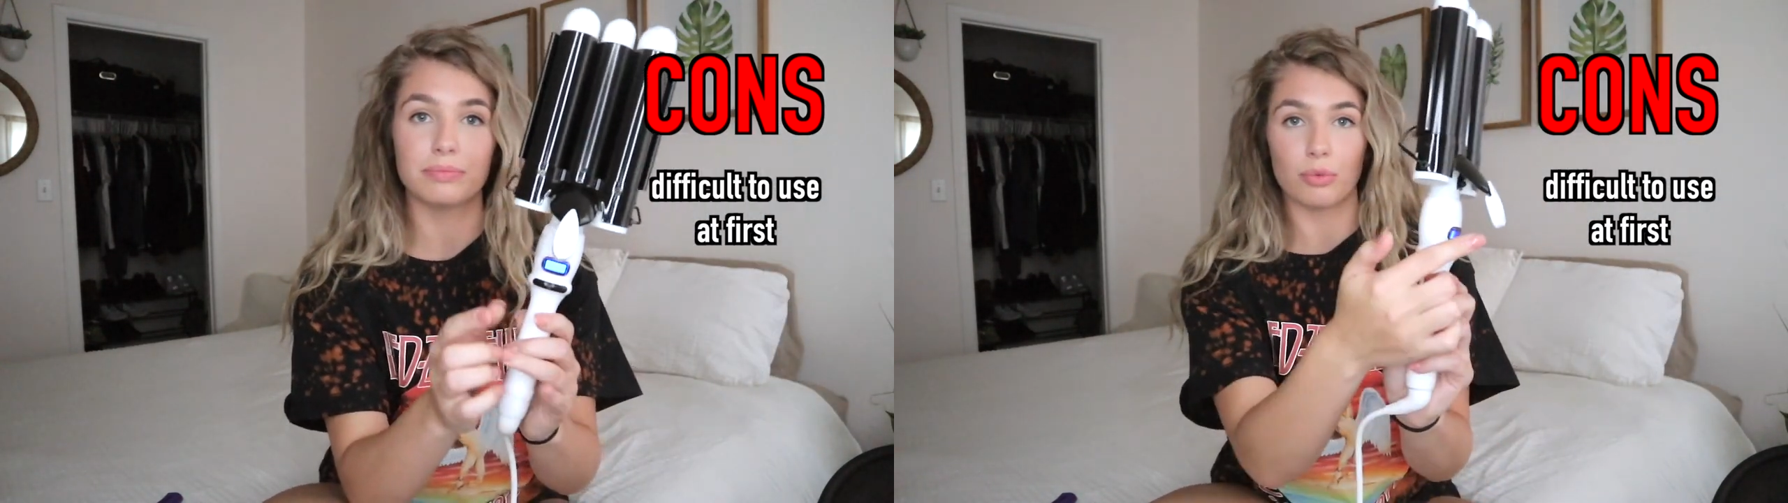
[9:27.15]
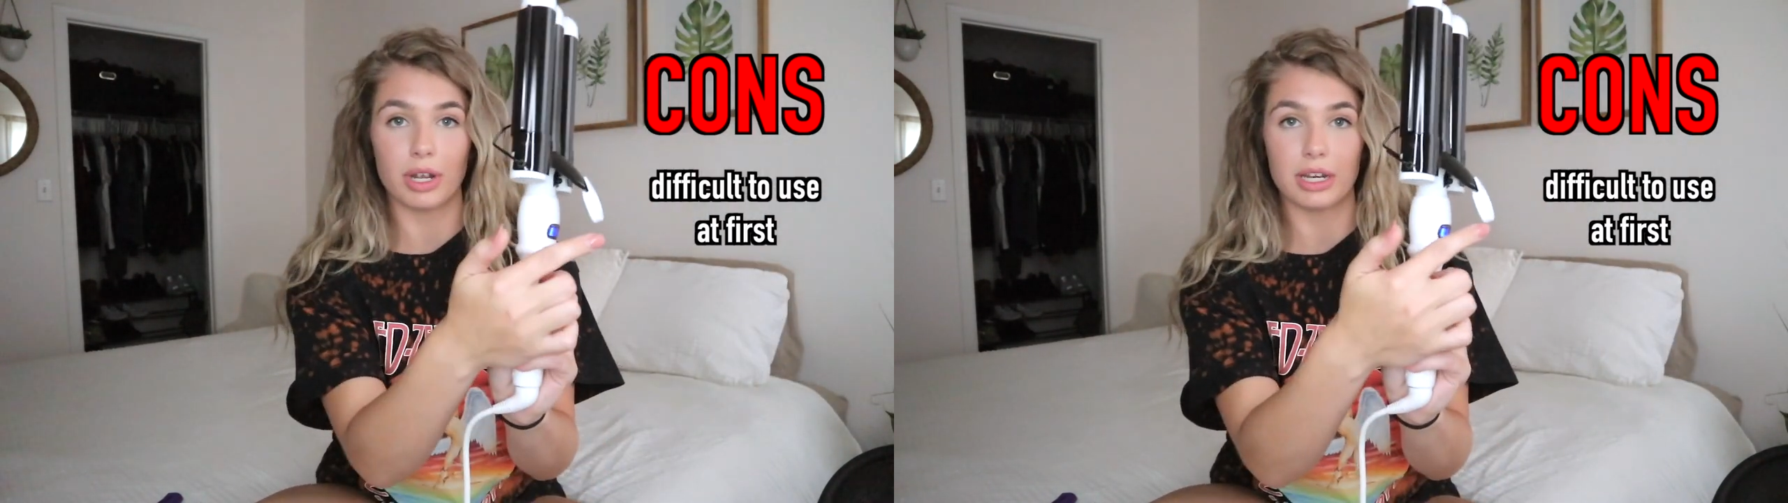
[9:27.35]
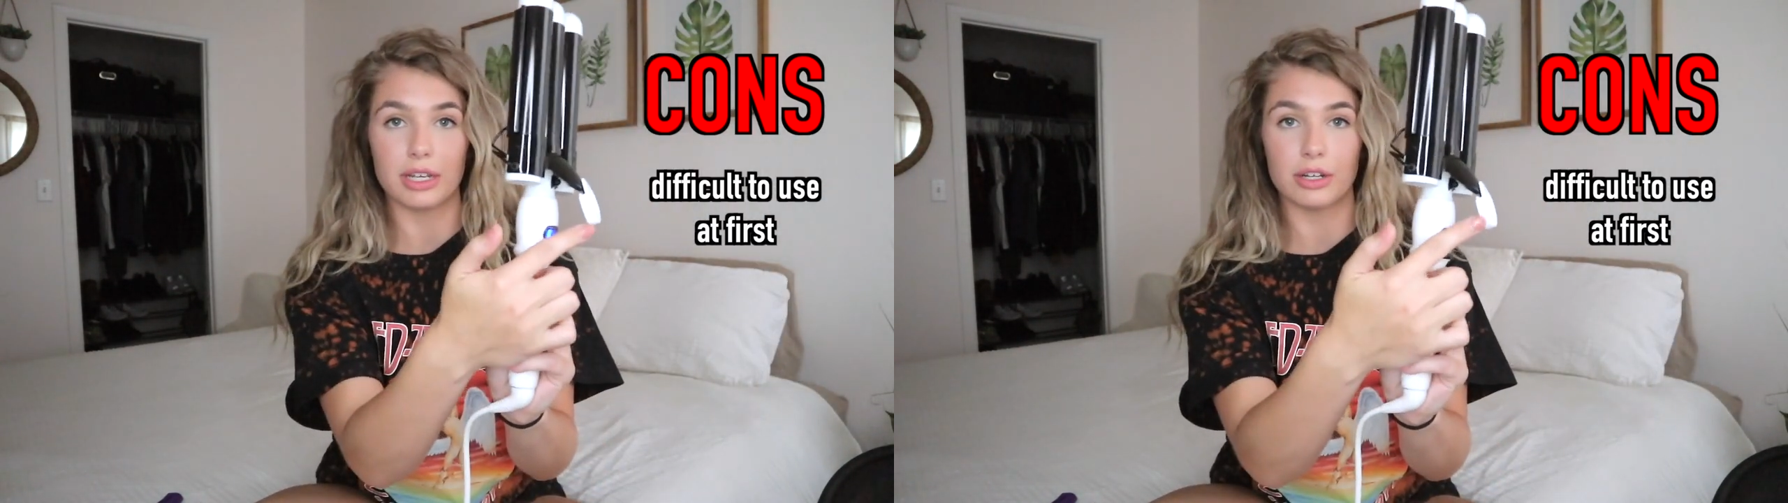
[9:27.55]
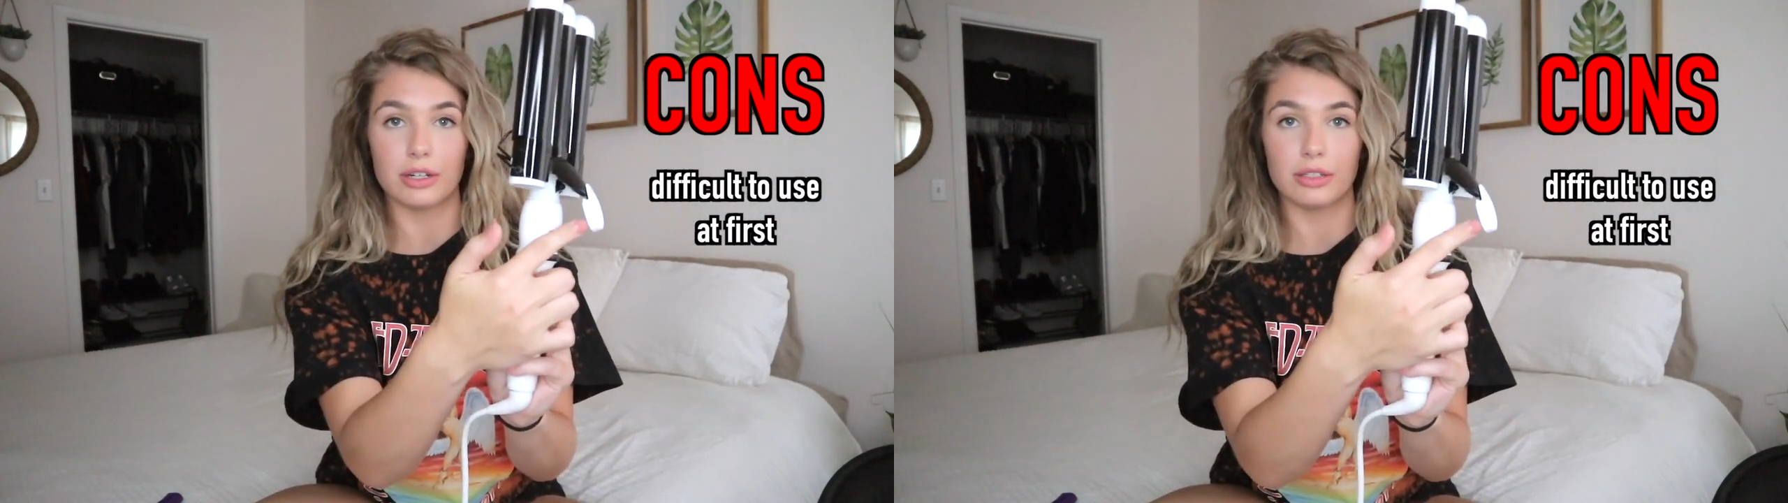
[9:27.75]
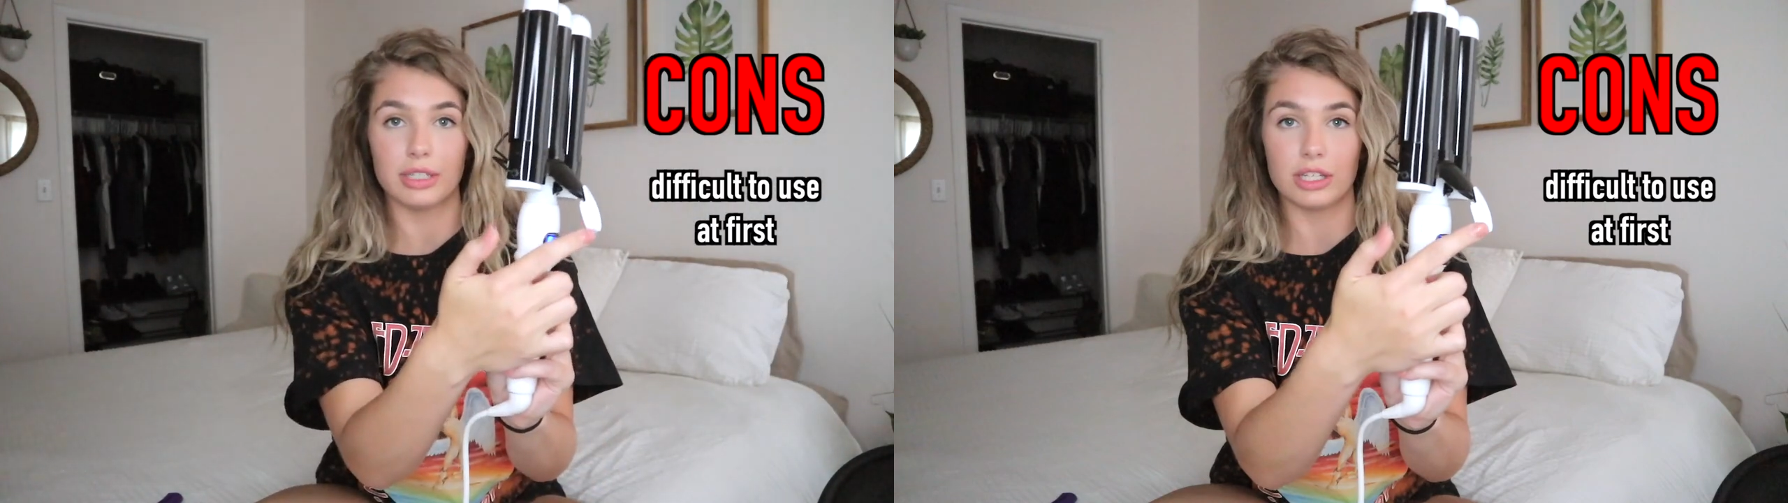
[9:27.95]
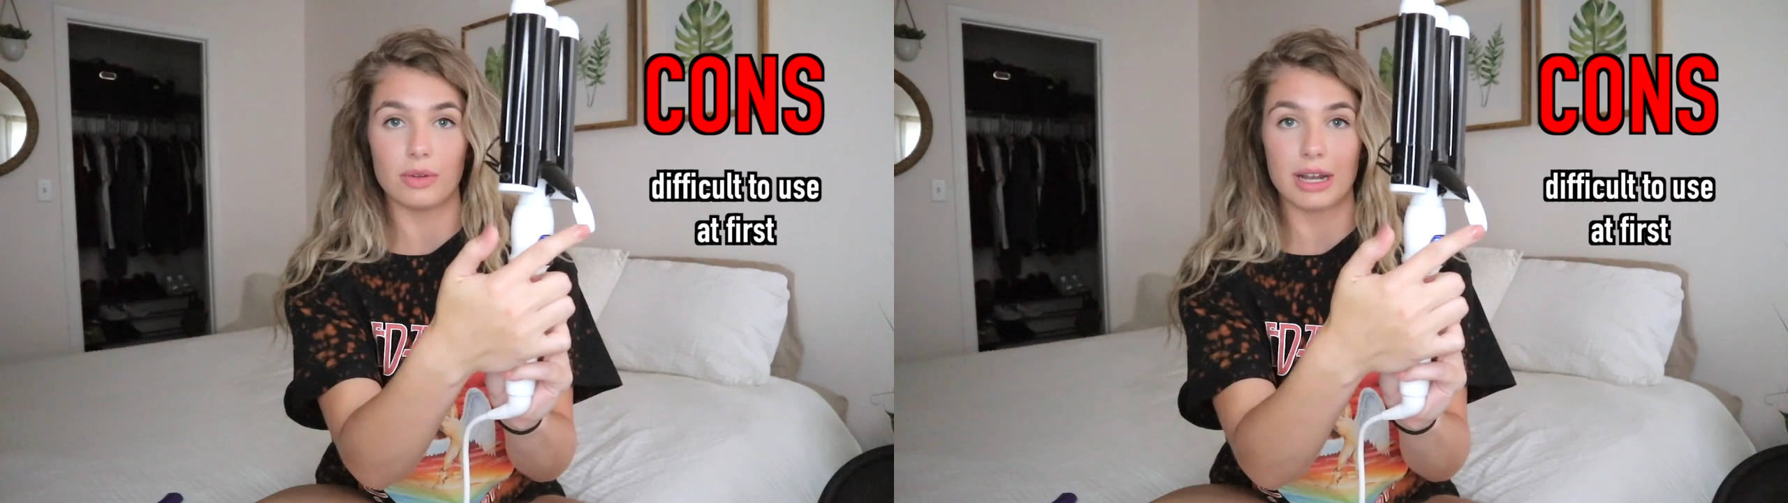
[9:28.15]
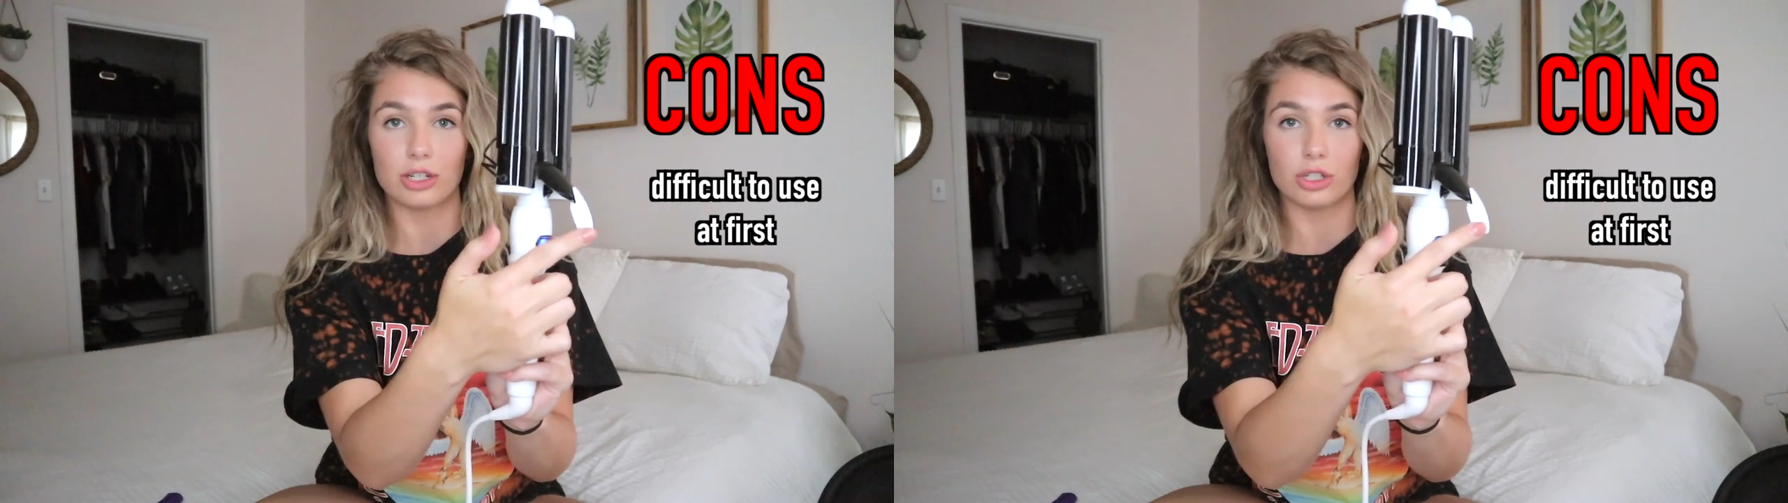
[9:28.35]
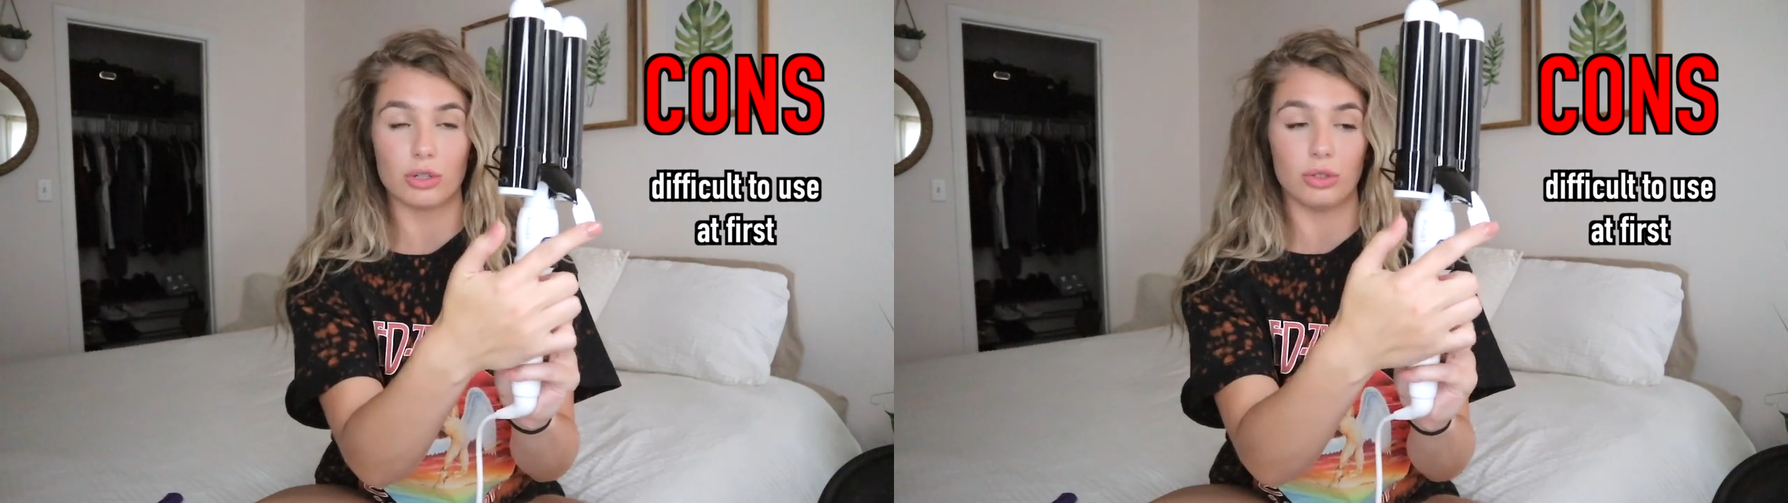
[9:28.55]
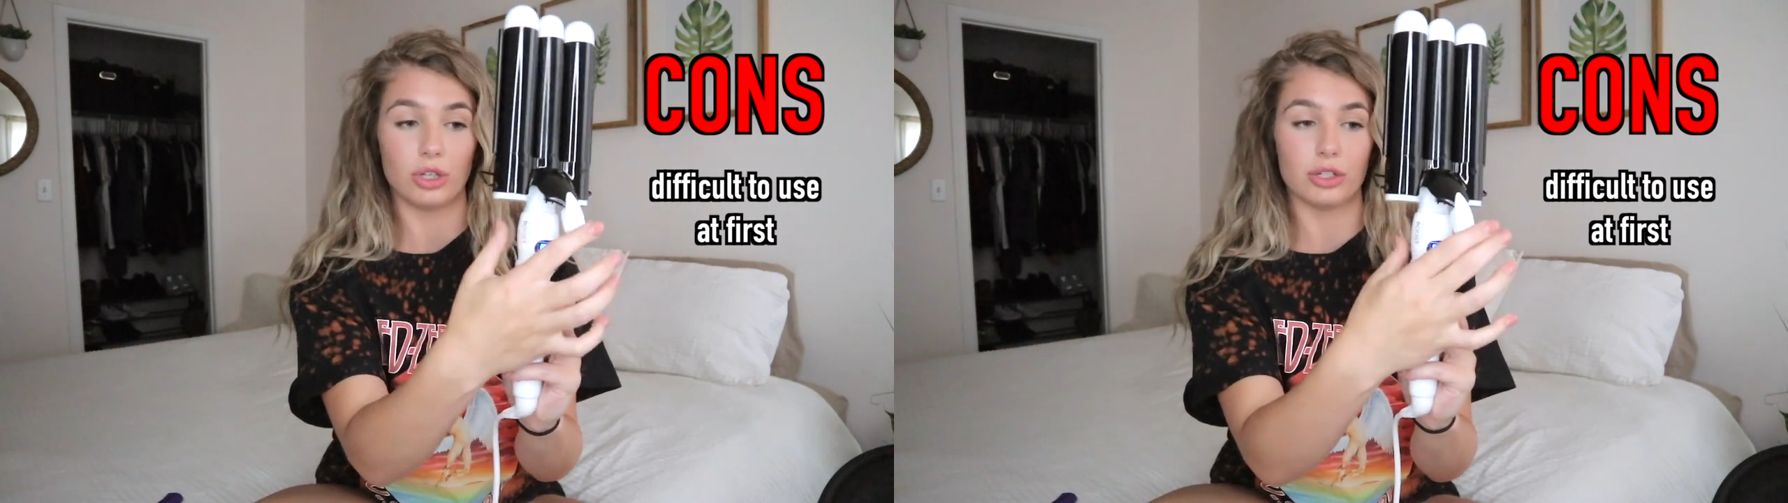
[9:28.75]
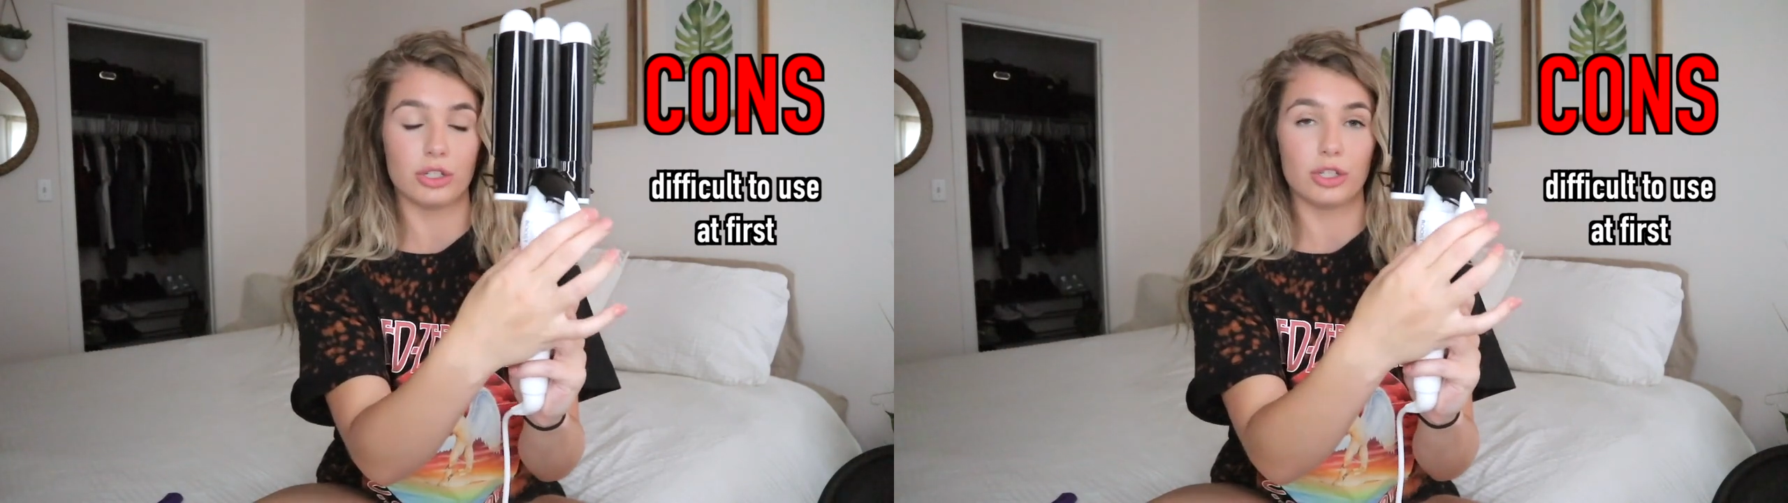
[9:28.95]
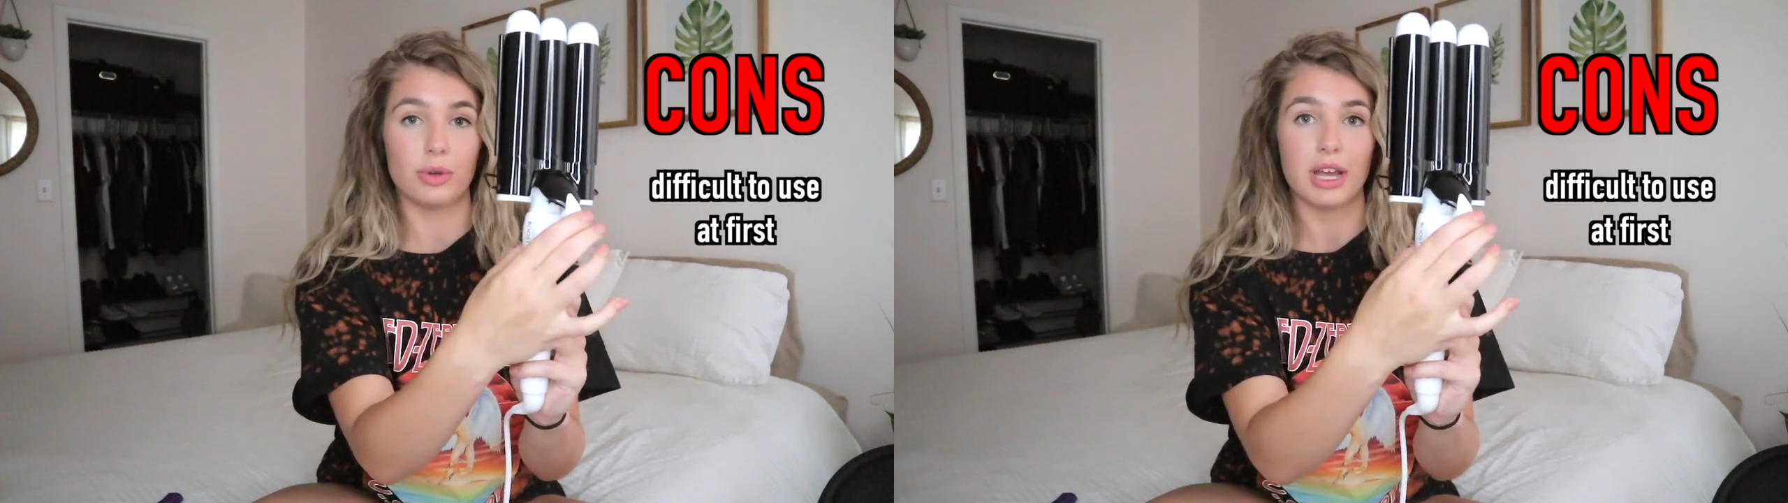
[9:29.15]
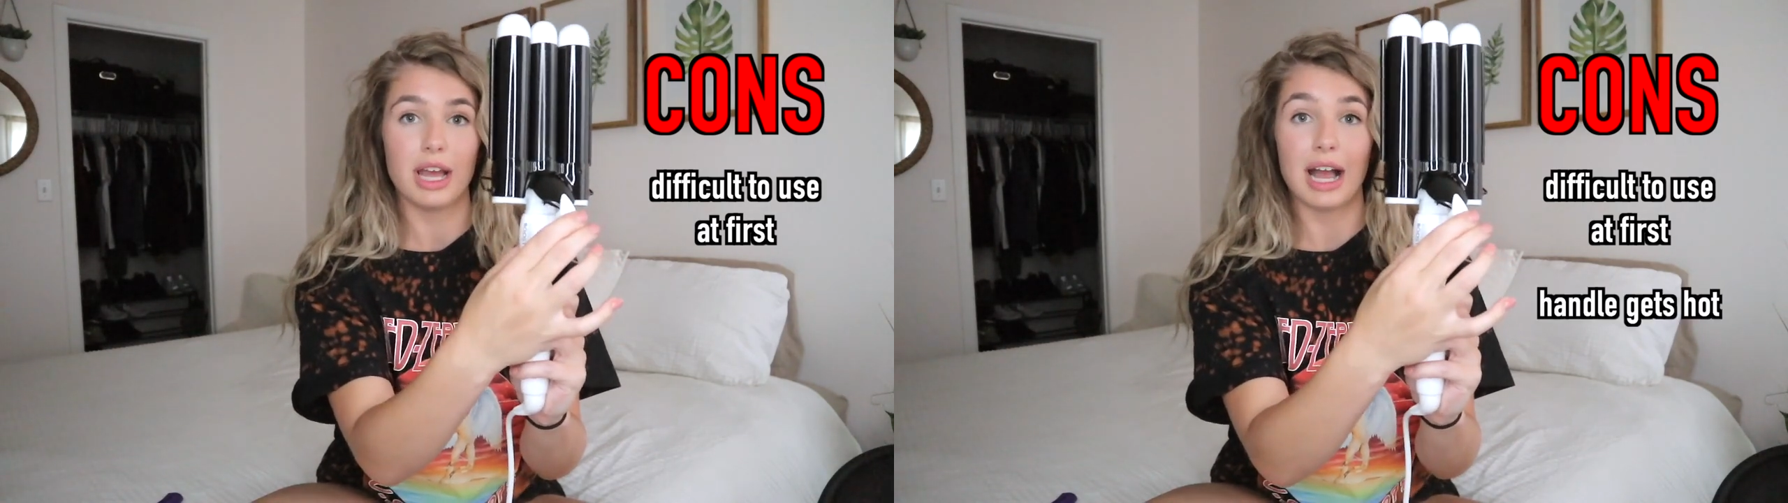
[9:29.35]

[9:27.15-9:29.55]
right here that you actually hold on to,